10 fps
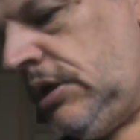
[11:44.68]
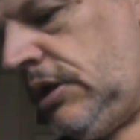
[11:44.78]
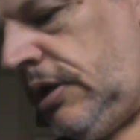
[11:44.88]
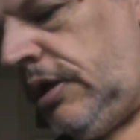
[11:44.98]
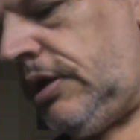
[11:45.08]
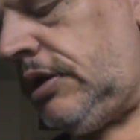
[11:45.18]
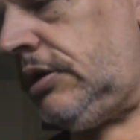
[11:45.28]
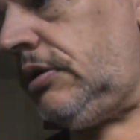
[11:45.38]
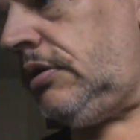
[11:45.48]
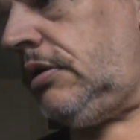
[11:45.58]

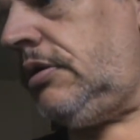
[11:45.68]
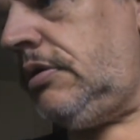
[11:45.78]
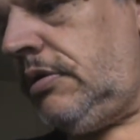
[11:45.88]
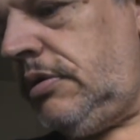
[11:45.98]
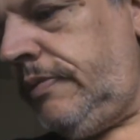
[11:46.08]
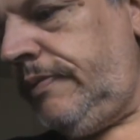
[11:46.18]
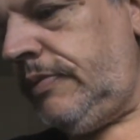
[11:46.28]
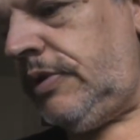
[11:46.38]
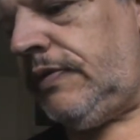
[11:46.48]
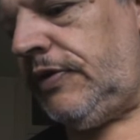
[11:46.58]
and
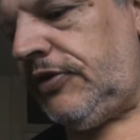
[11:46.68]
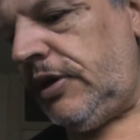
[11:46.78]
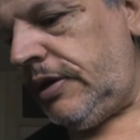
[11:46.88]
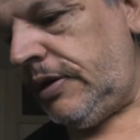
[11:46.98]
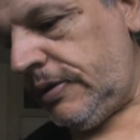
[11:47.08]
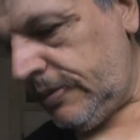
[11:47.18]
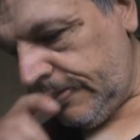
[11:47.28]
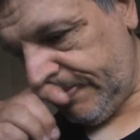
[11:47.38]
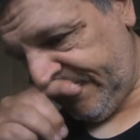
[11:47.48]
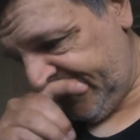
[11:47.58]
leave it as that
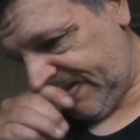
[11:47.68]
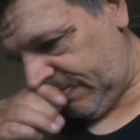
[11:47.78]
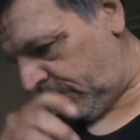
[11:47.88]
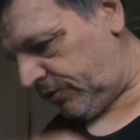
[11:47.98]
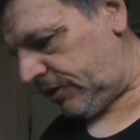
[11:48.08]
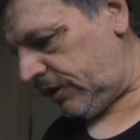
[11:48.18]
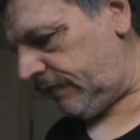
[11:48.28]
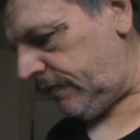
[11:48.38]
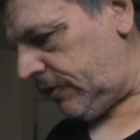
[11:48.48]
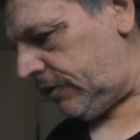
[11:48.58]
and put it in
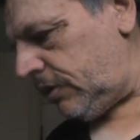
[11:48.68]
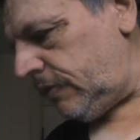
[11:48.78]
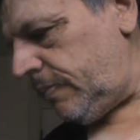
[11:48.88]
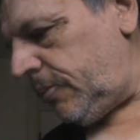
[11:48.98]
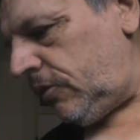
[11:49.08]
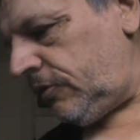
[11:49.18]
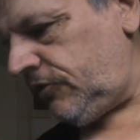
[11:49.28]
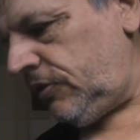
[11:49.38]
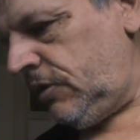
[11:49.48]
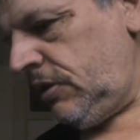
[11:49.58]
another
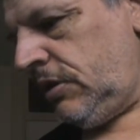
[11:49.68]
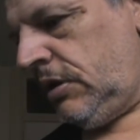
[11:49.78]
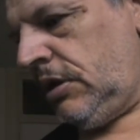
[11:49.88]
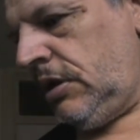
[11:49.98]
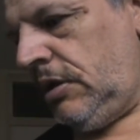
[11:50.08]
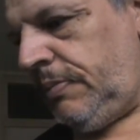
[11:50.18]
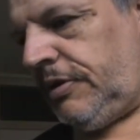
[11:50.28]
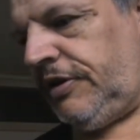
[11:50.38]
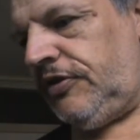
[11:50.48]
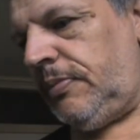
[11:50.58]
box. But
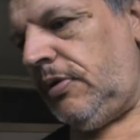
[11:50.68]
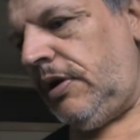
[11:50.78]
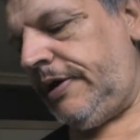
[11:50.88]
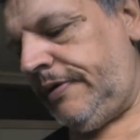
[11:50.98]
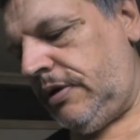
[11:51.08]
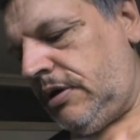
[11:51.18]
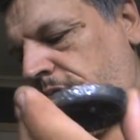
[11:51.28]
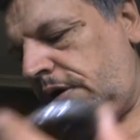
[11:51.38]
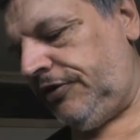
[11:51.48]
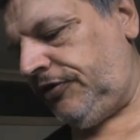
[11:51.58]
these are my
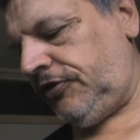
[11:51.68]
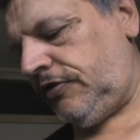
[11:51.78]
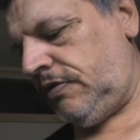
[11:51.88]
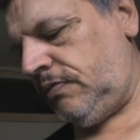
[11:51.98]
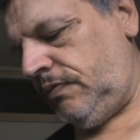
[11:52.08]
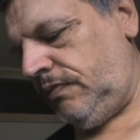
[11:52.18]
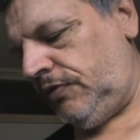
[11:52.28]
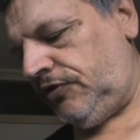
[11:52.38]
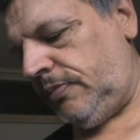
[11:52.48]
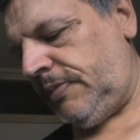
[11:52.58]
casts
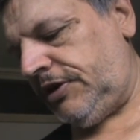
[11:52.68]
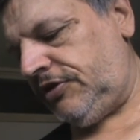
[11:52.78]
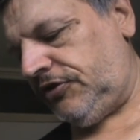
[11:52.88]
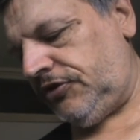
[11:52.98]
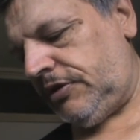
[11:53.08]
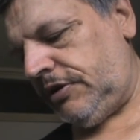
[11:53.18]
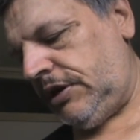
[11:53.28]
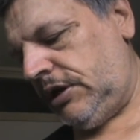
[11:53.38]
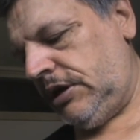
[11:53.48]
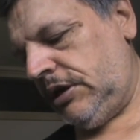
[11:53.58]
which I made yesterday.
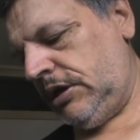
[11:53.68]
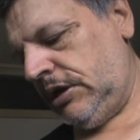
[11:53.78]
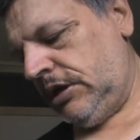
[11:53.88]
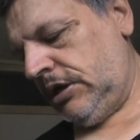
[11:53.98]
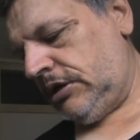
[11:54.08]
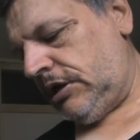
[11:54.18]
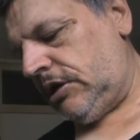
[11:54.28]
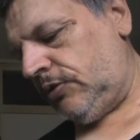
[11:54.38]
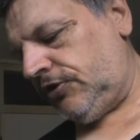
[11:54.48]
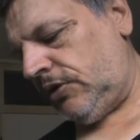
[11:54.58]
They'll
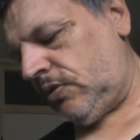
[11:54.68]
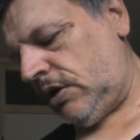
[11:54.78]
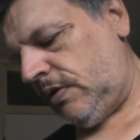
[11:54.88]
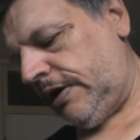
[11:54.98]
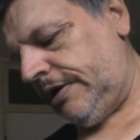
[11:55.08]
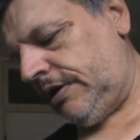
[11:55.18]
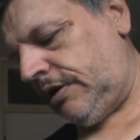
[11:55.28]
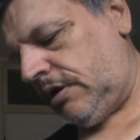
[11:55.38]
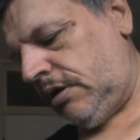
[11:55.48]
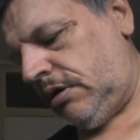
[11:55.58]
also go out in
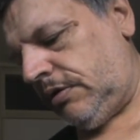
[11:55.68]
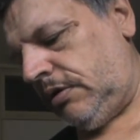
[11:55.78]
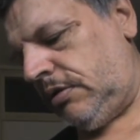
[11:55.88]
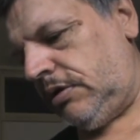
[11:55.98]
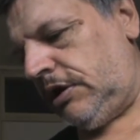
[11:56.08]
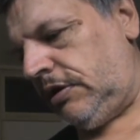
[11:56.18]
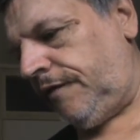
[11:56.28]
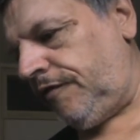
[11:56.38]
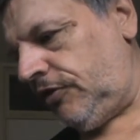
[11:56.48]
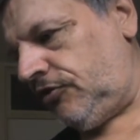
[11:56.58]
the garden, in the
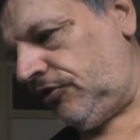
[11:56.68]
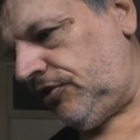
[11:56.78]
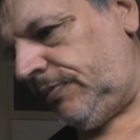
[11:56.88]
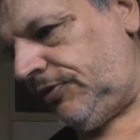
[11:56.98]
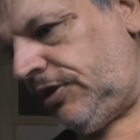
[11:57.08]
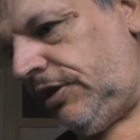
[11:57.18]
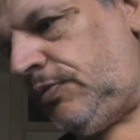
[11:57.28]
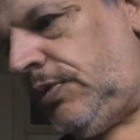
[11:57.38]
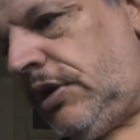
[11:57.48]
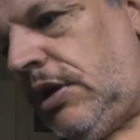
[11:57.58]
fridge at some stage
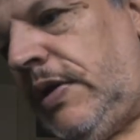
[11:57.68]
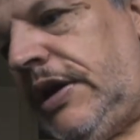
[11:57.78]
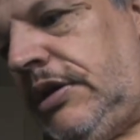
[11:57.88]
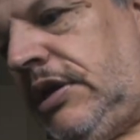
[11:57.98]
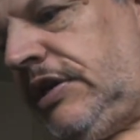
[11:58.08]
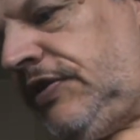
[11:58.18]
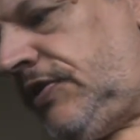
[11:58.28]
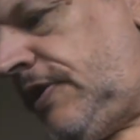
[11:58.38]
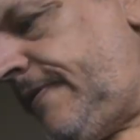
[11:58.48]
when I go out in the next.